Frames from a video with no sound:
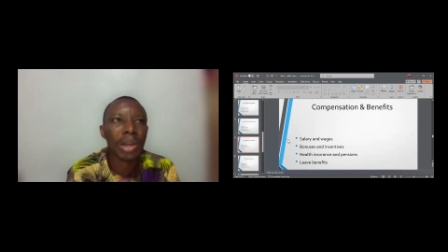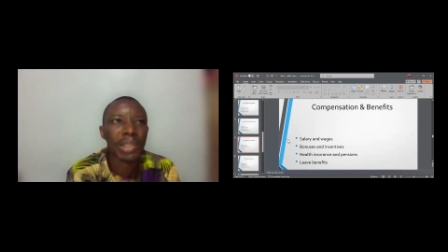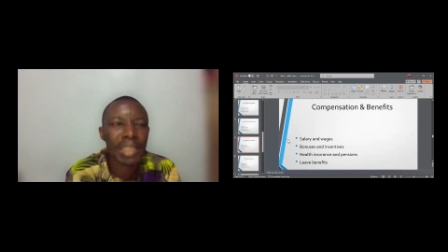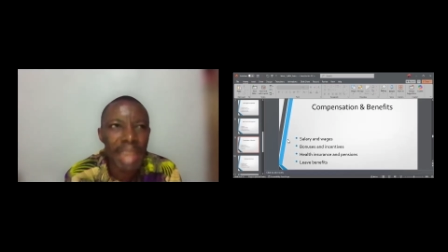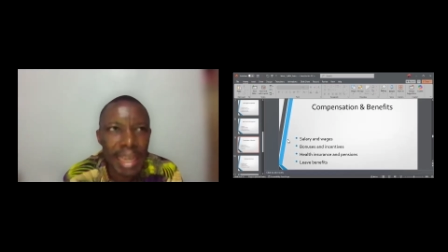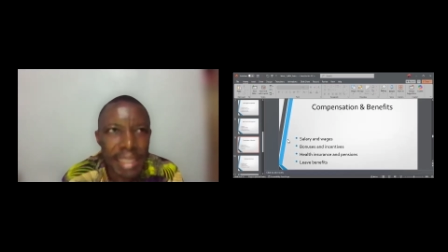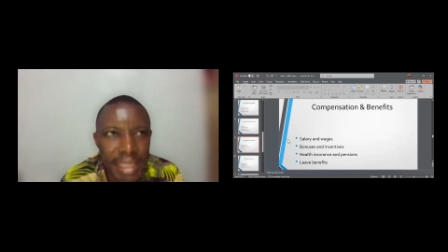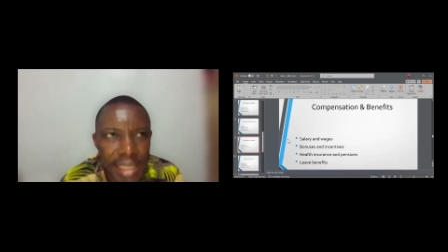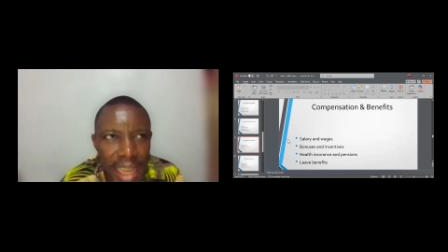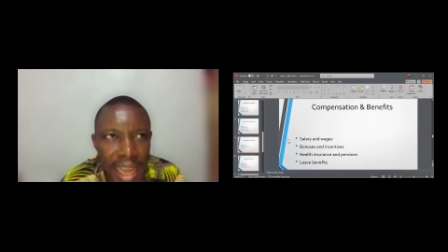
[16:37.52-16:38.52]
these
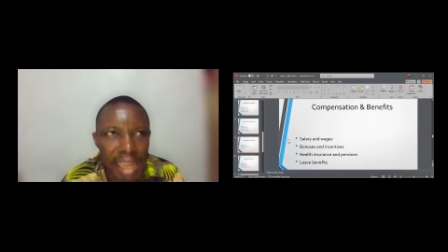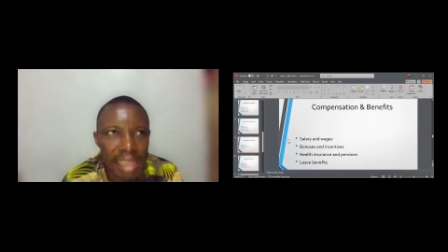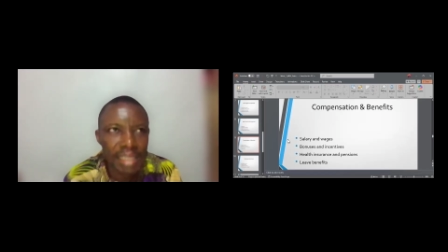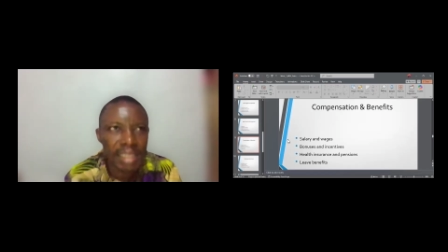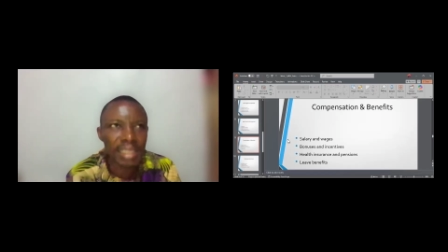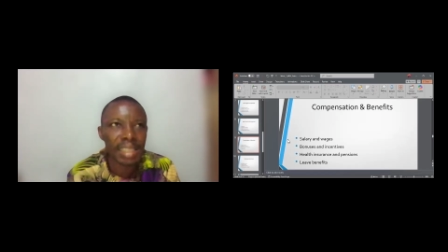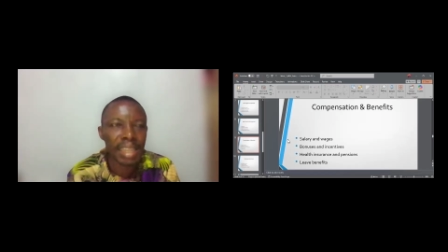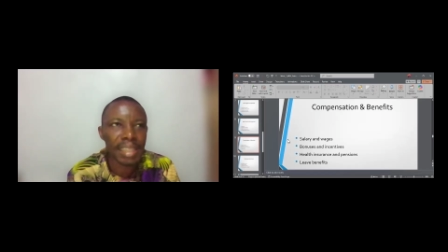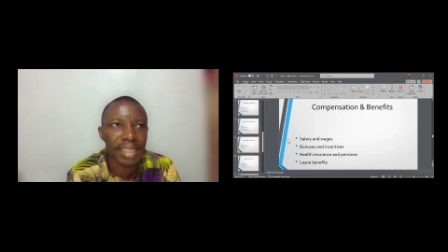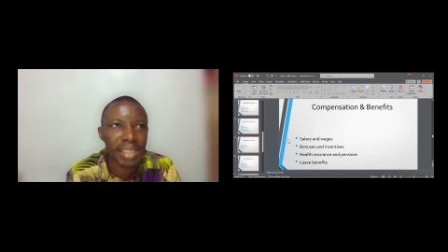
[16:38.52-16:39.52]
artisan
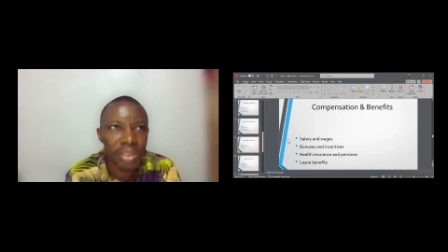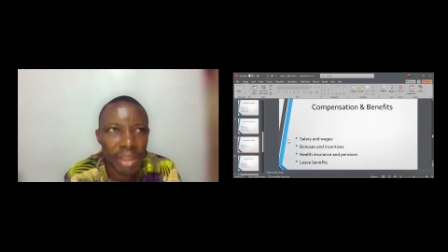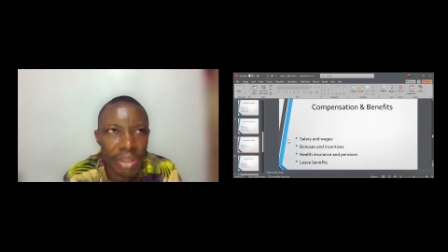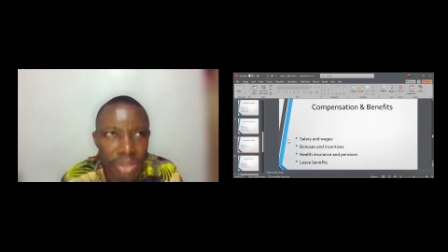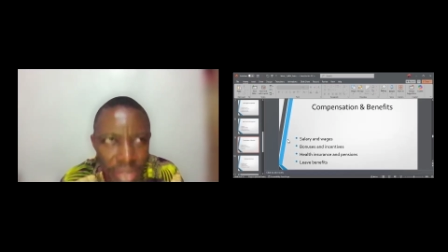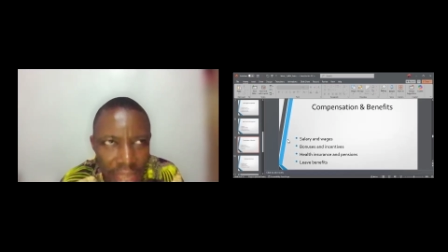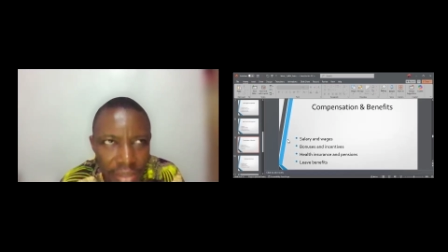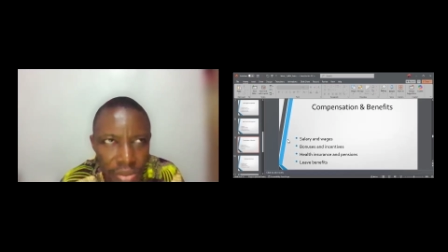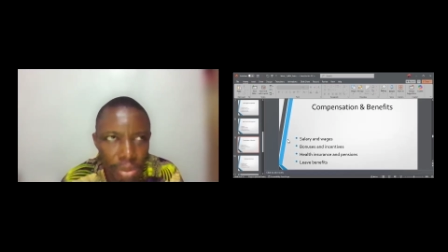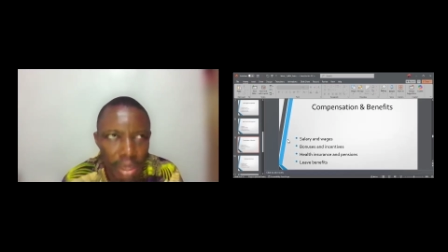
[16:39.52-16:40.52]
technicians
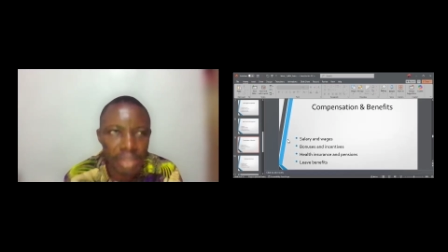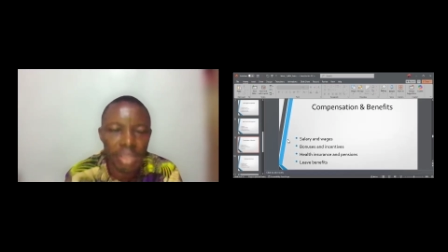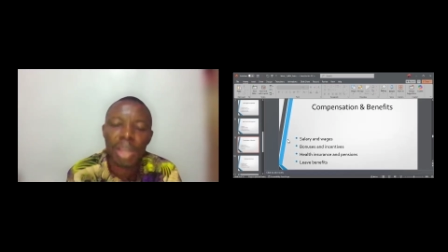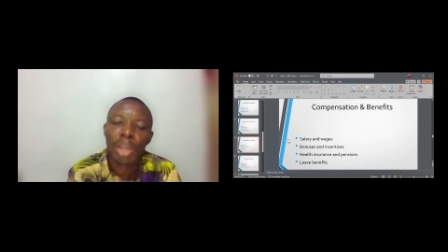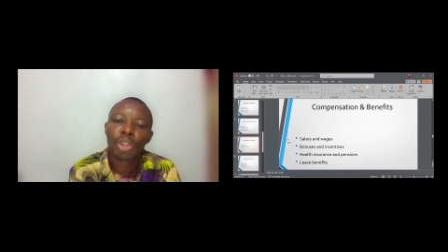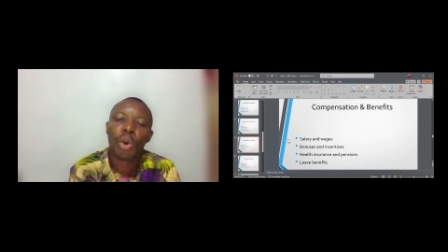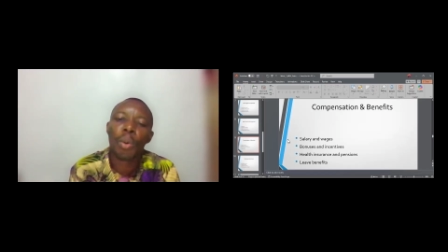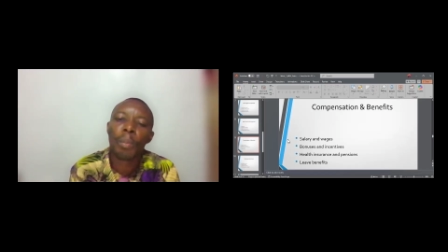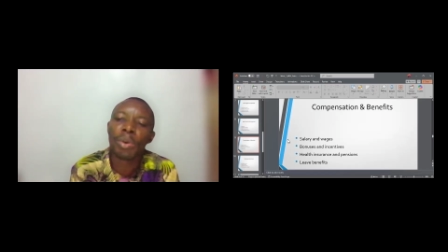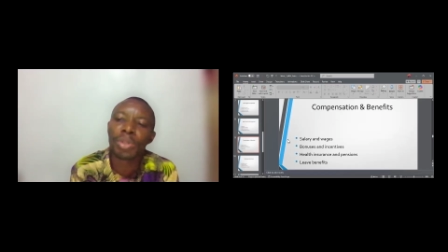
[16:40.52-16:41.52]
and the rest.
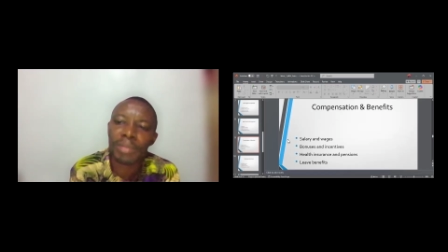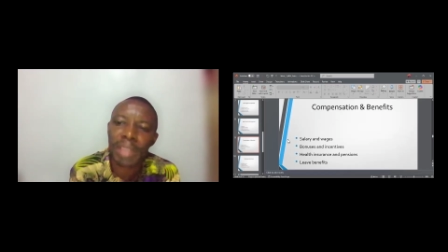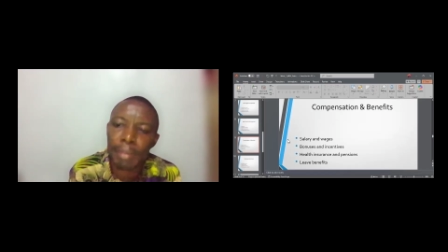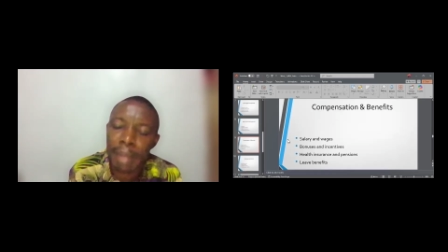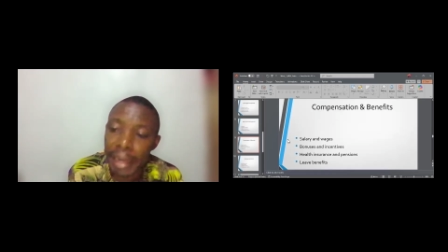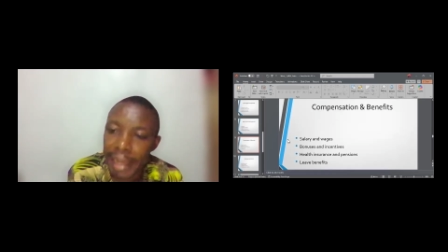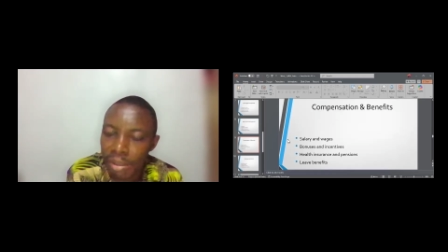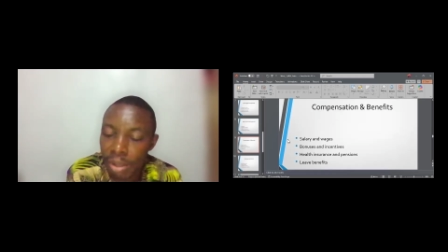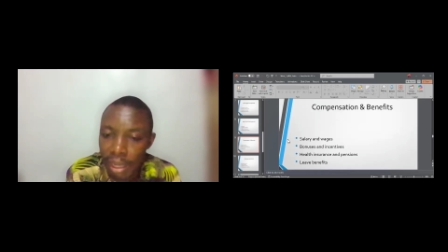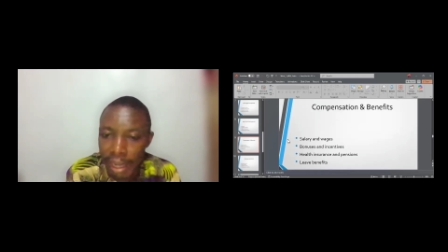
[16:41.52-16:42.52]
So most of them, I
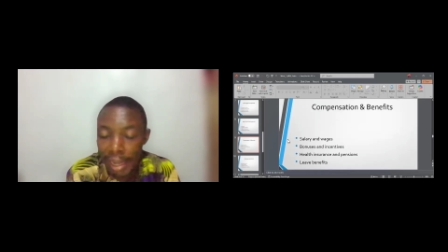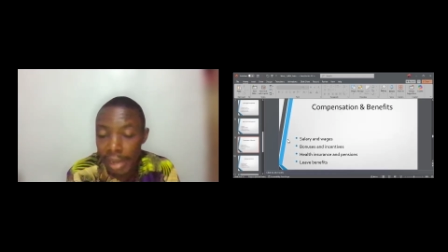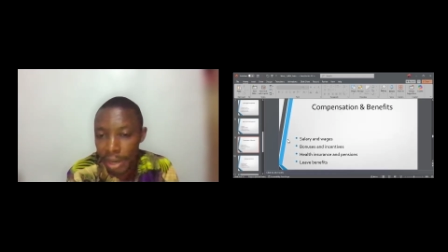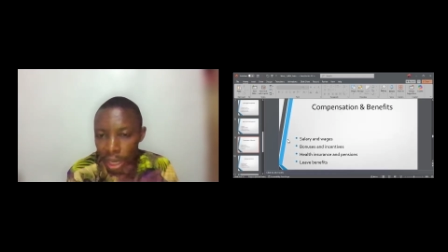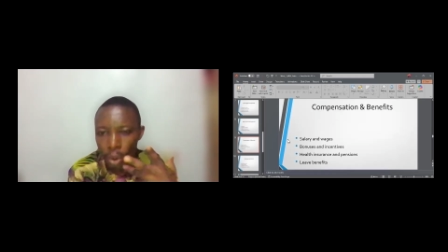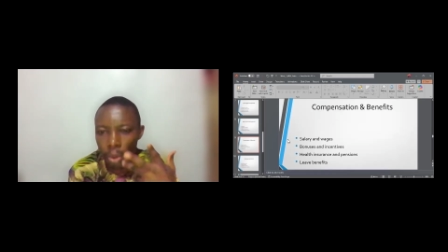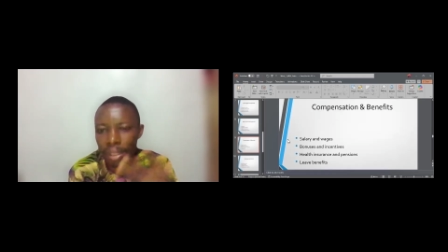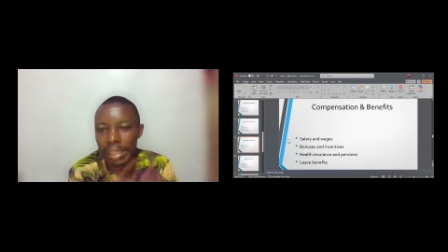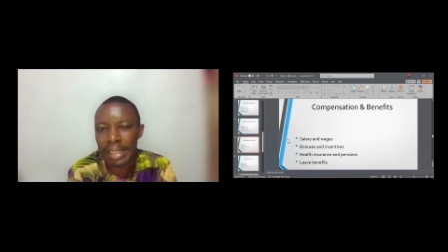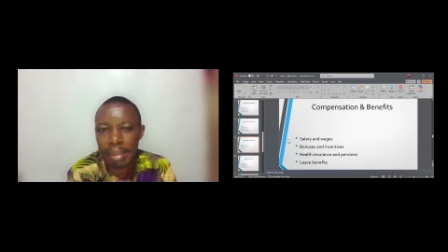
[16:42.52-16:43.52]
can't recall
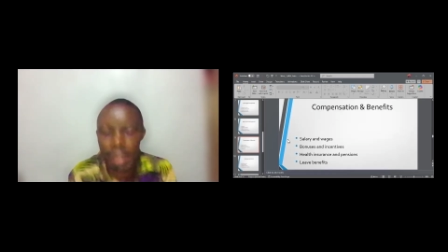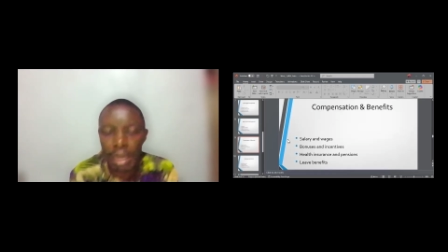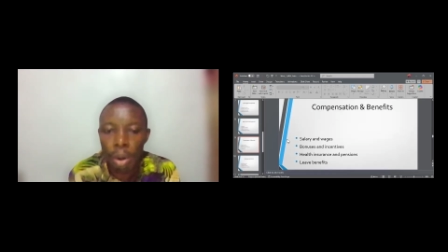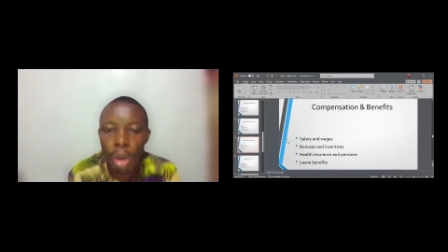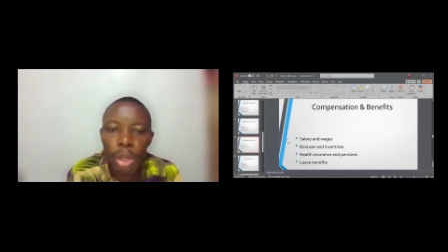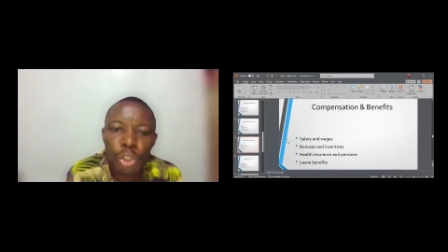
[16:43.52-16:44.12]
the name now.